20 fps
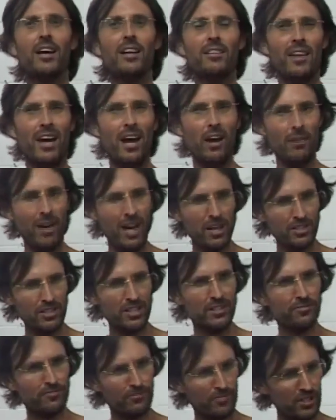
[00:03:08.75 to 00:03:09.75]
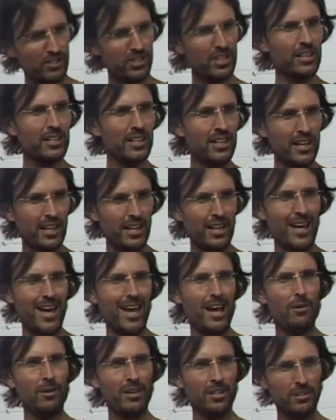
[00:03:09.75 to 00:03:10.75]
They're actually physically
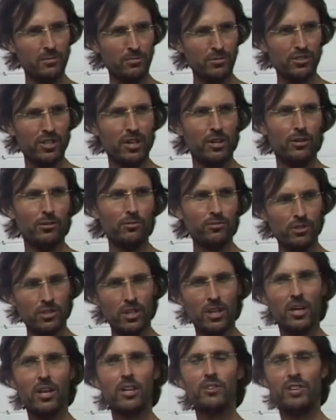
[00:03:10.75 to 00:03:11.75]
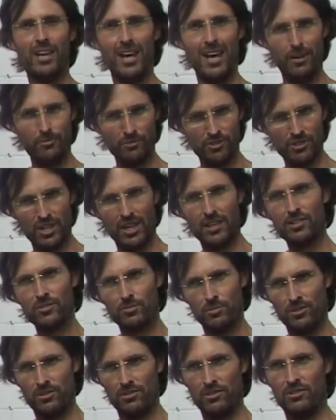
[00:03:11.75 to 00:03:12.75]
allowing themselves to have sex
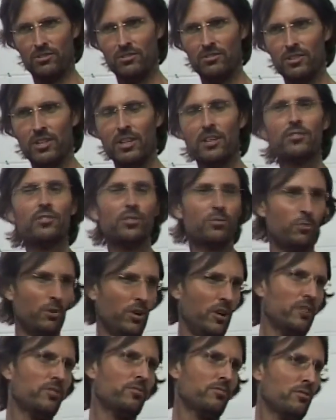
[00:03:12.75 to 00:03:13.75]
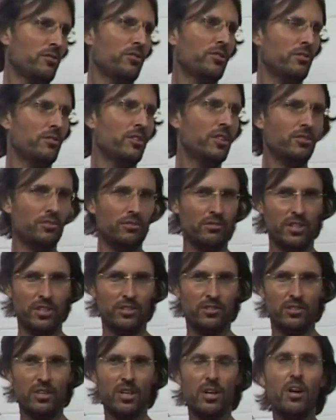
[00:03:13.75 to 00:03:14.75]
with you to work through your
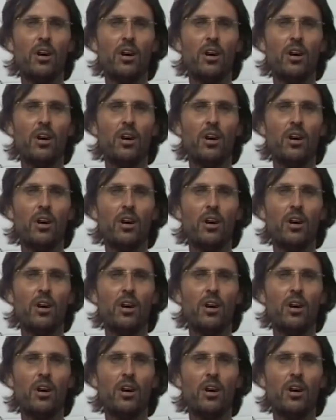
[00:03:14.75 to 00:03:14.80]
injuries.